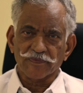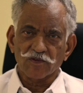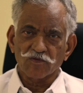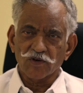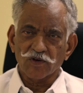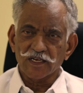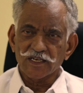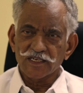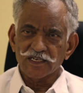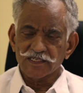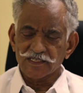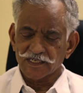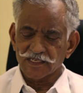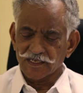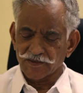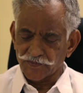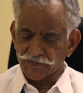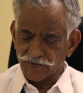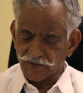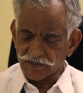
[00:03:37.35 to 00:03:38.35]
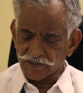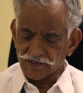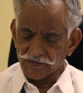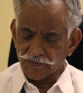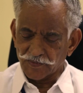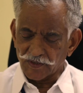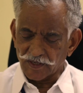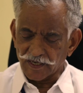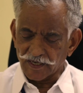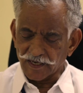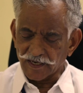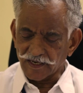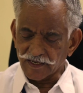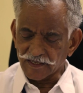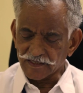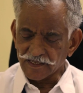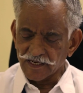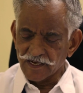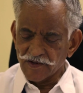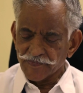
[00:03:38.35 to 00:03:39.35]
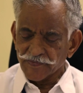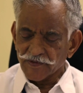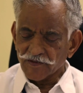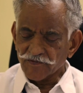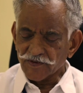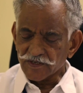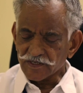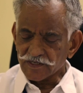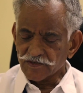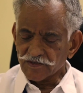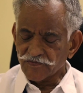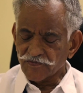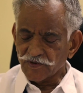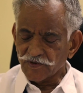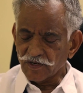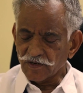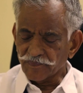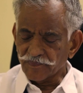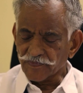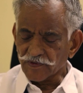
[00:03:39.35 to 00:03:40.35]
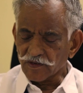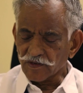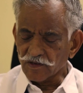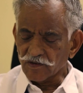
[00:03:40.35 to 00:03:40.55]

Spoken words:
Why is it impossible? As first of all,